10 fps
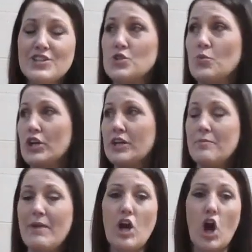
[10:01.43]
So we're going
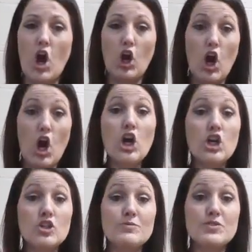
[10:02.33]
to make our
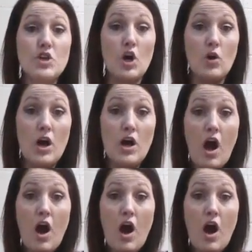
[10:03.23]
arms go